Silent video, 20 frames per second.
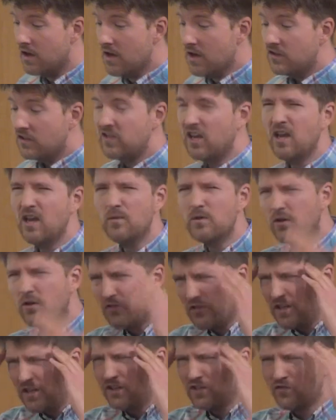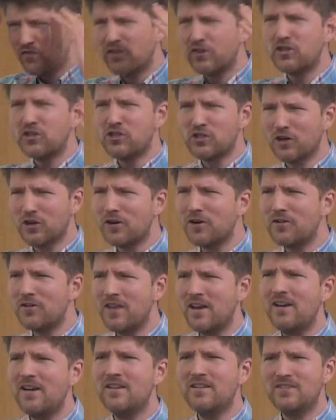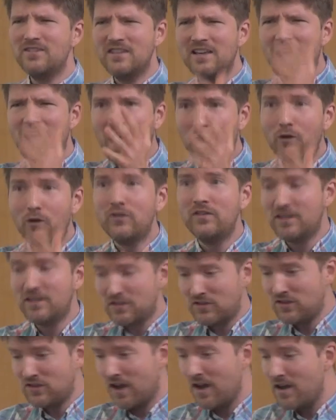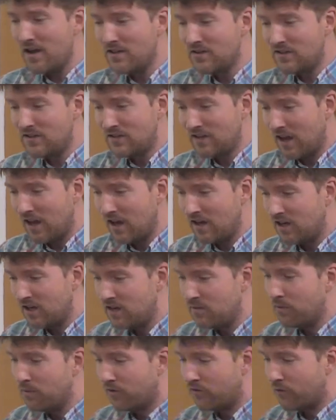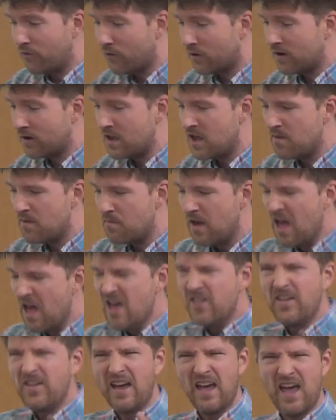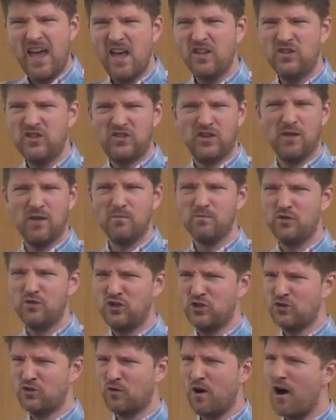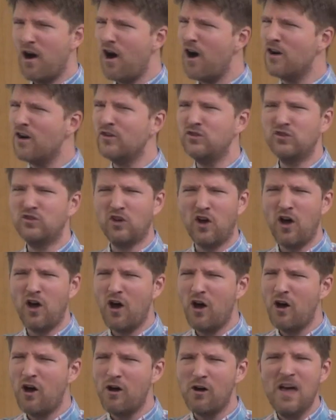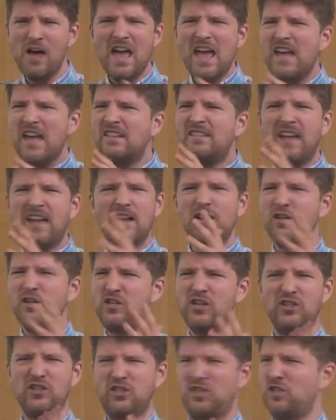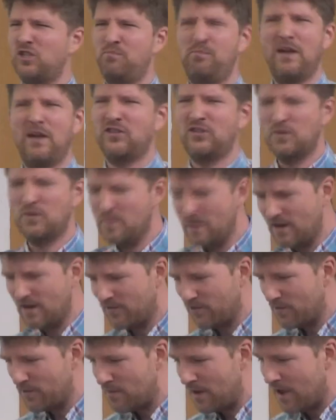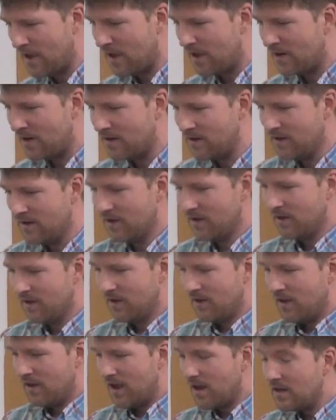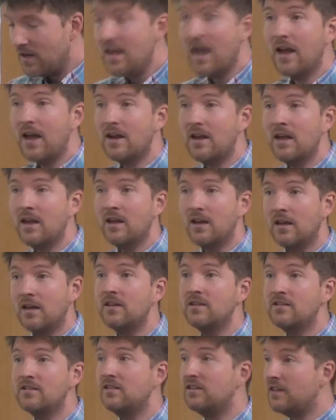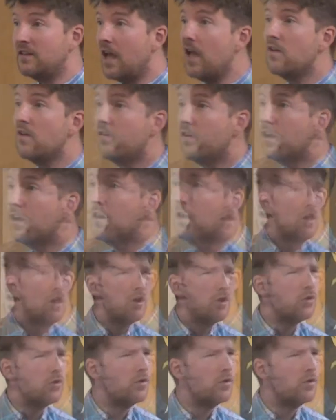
Samuel thinks for sure that it is the eldest son standing before him, the handsome, strong, tall, intelligent specimen of a man. And yet it is David, who